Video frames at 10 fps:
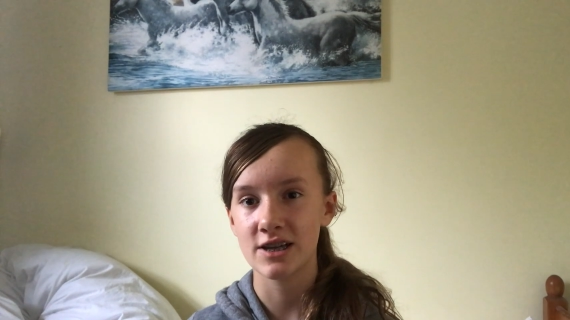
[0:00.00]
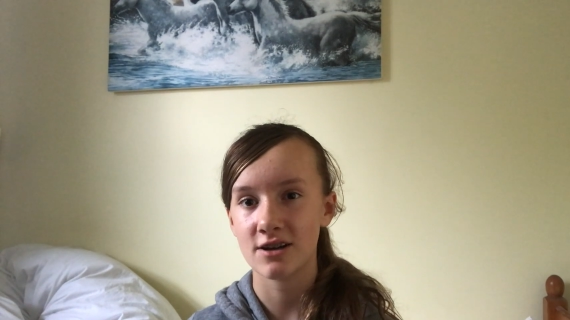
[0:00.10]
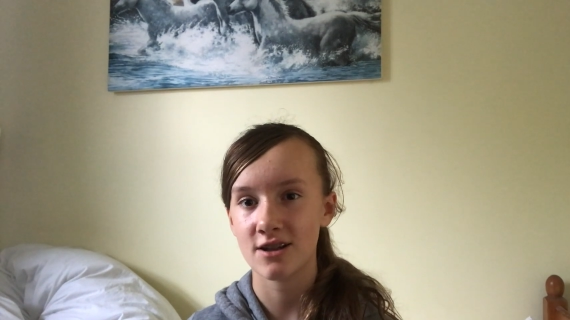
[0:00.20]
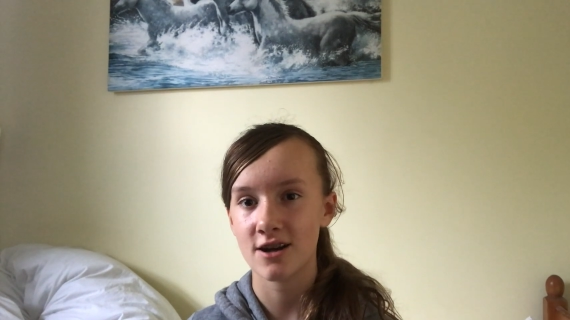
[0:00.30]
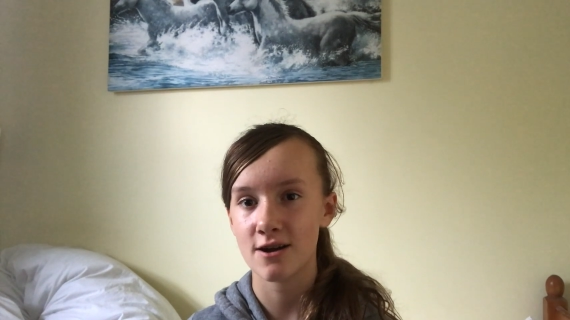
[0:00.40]

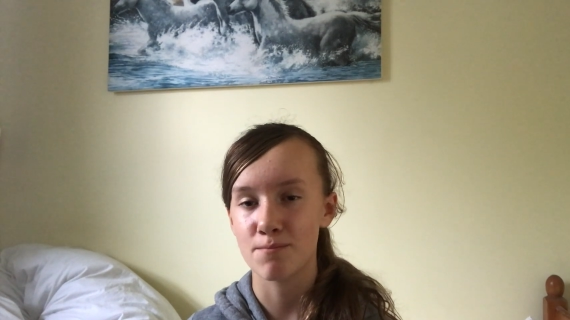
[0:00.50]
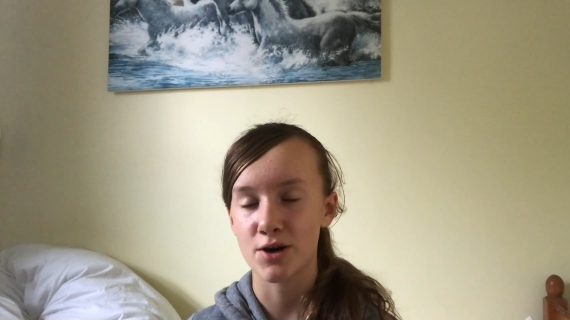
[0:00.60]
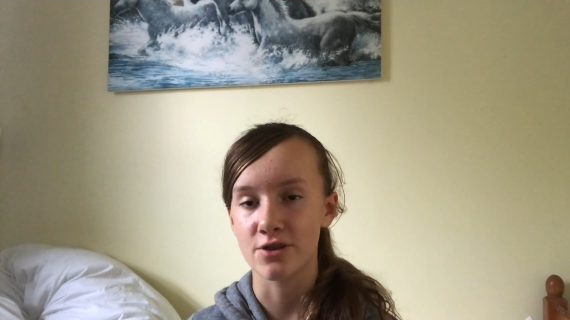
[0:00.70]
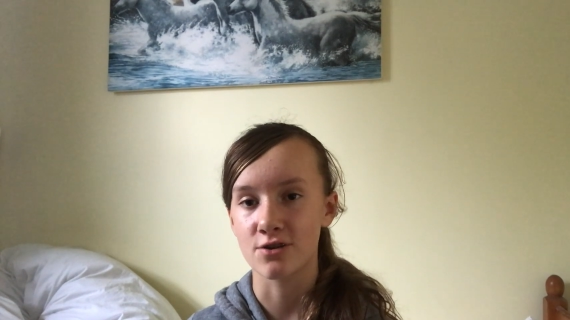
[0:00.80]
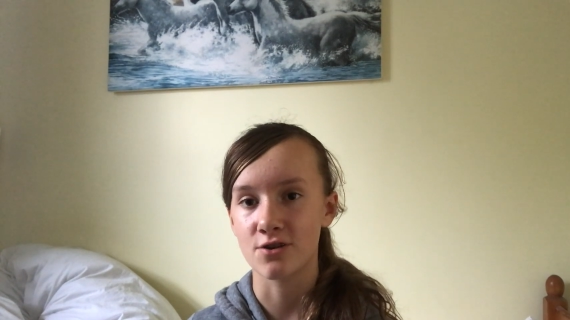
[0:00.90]
colour, but
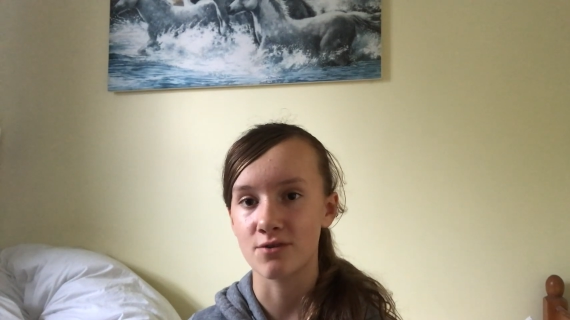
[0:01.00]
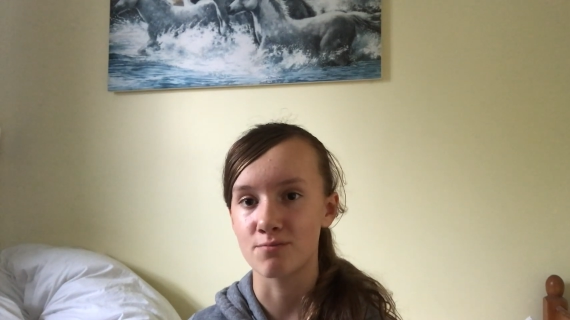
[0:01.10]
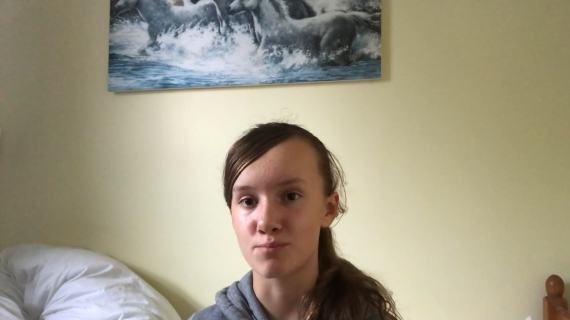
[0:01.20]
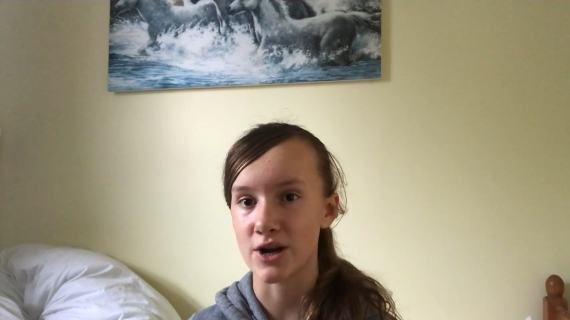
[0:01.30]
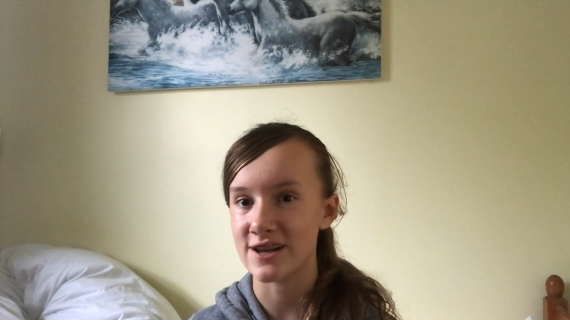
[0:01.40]
they're not
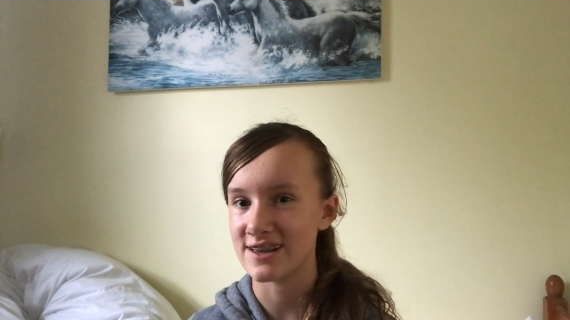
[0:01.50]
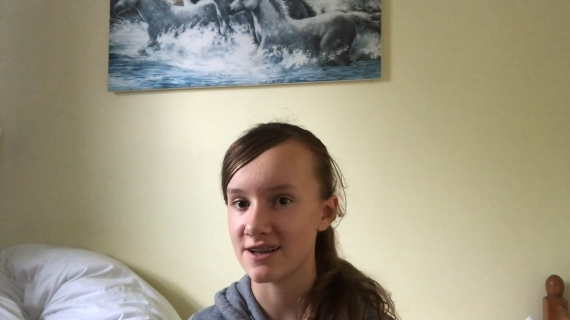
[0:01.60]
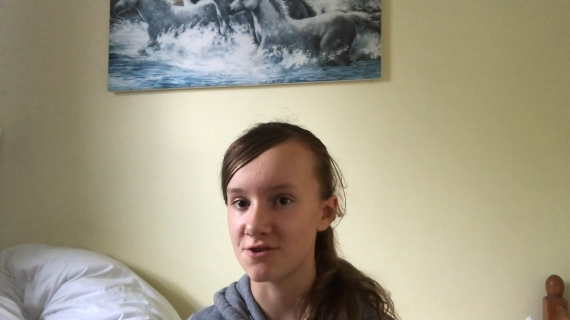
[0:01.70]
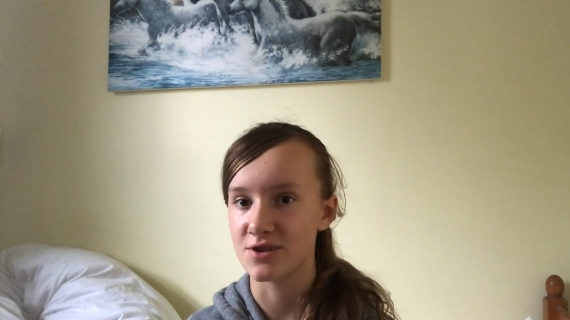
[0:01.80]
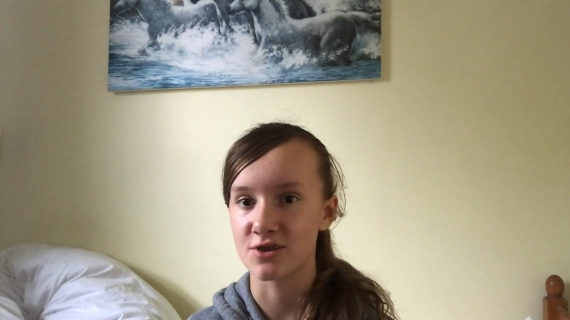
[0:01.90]
bright
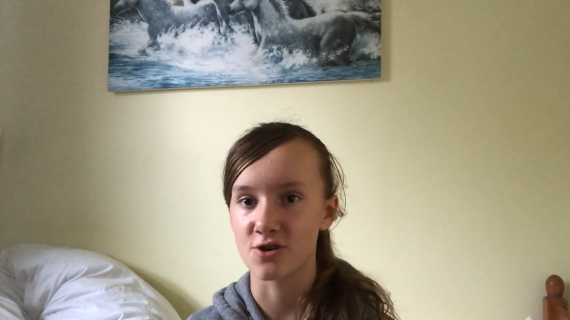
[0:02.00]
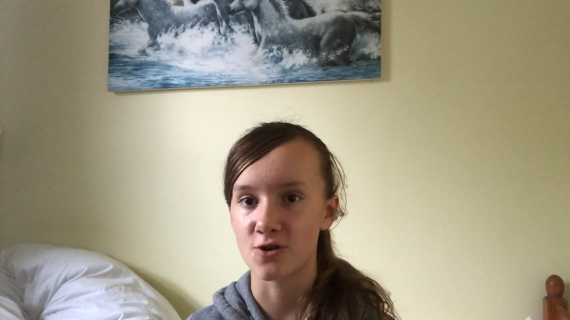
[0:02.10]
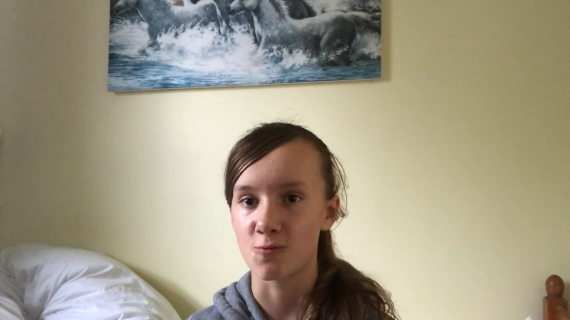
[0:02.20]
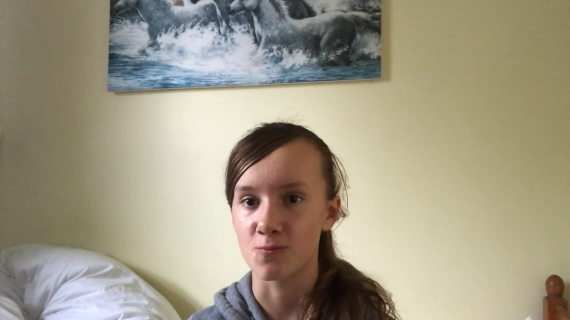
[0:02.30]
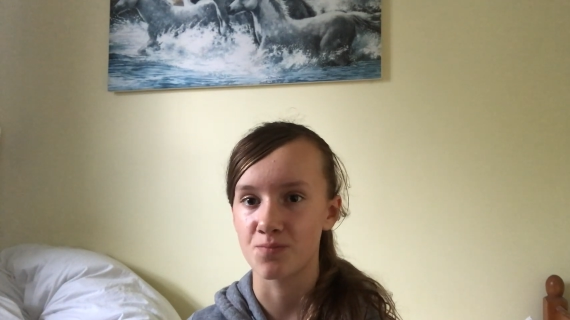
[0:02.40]
yellow and they're
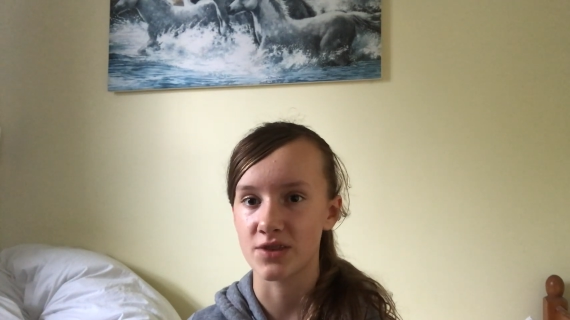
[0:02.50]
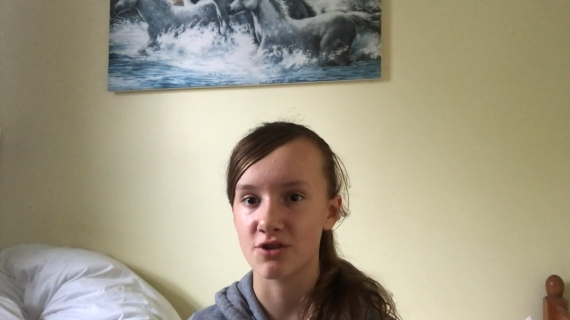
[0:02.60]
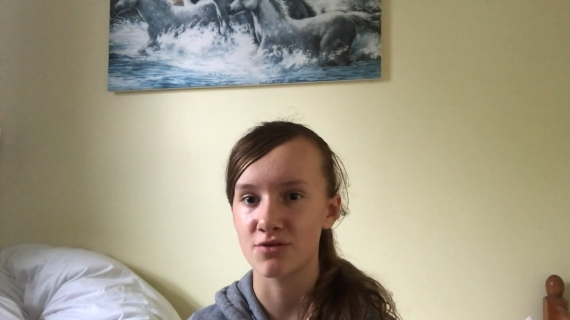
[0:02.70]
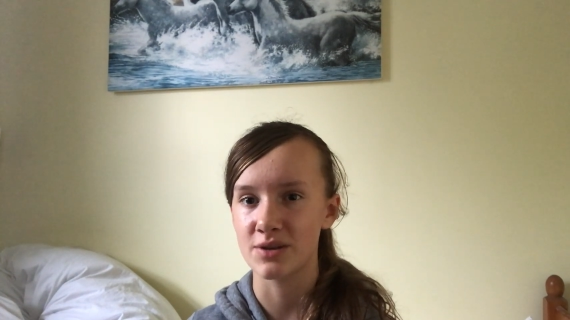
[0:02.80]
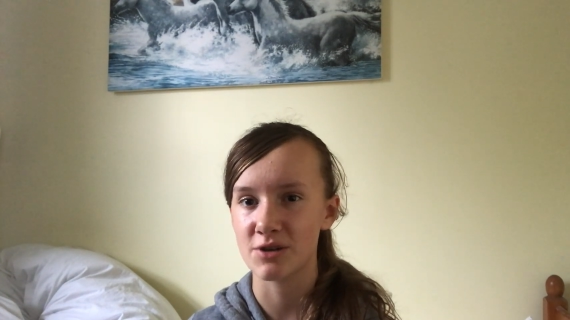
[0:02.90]
not
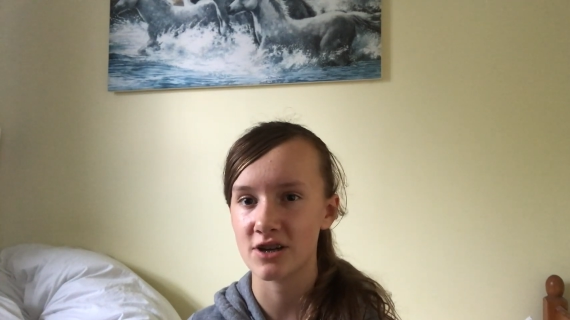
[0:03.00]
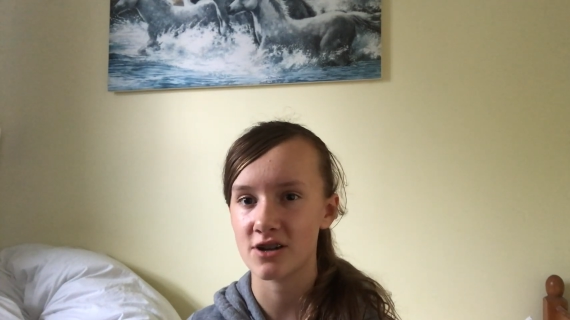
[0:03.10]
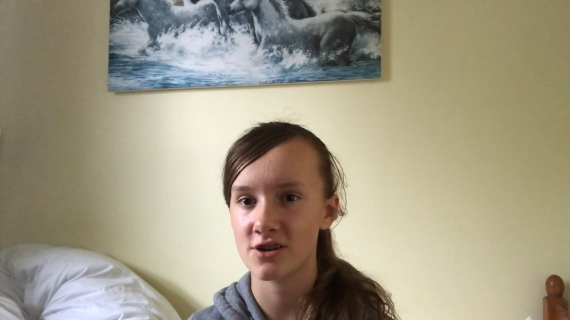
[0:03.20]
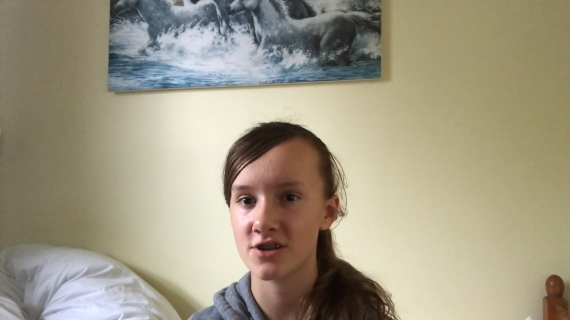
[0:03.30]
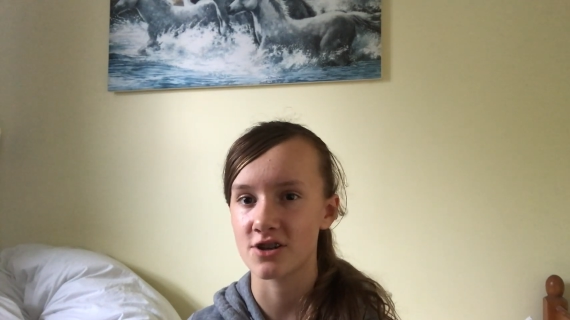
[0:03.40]
creamy
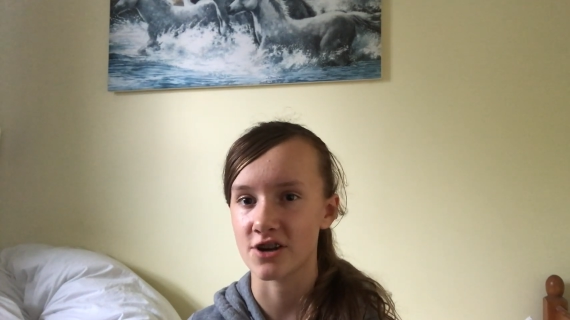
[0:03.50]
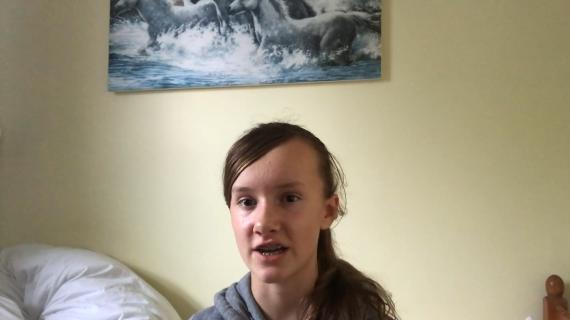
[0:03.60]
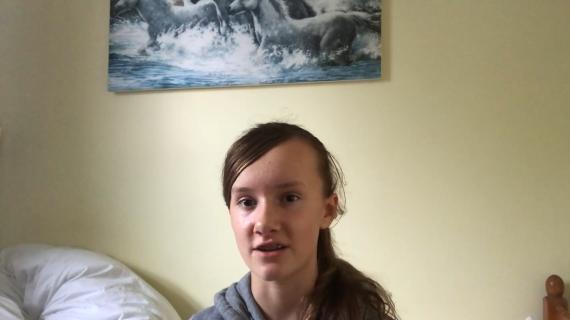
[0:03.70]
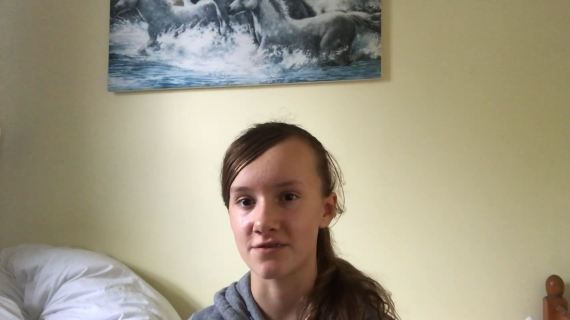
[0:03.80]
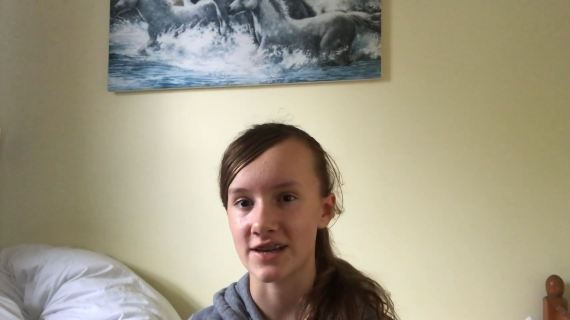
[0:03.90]
coloured, they're
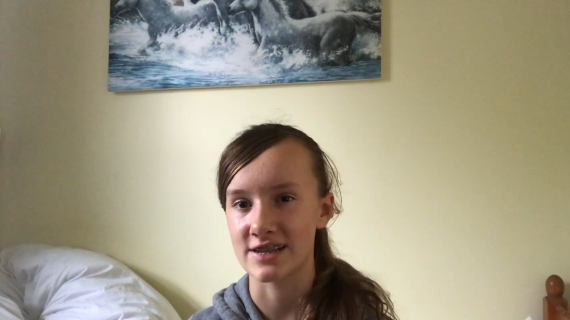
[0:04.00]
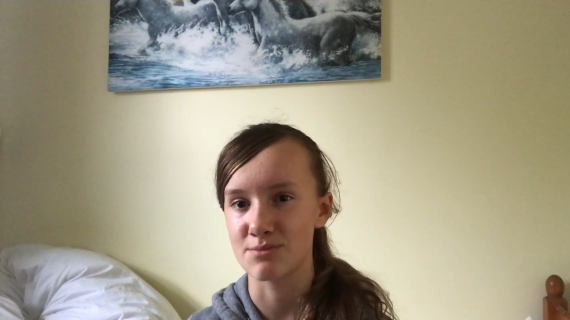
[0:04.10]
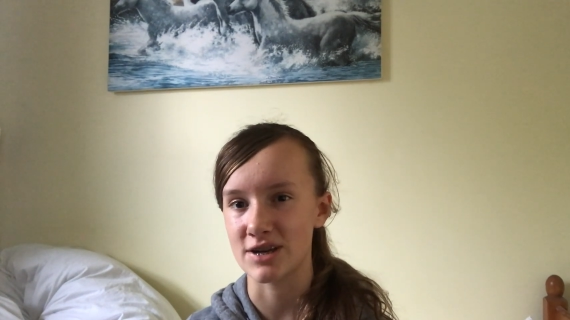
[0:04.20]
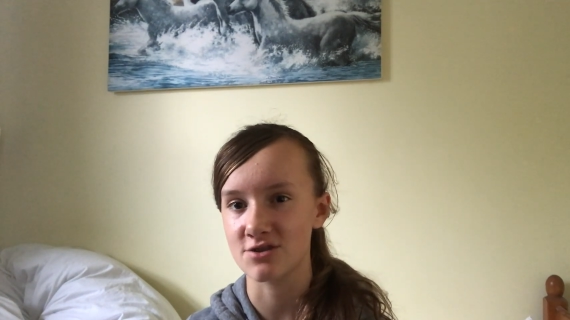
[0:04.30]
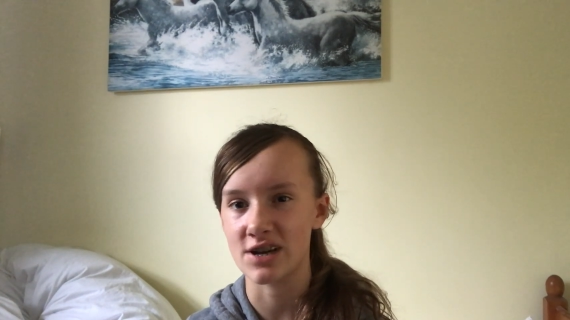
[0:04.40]
kind of in the middle.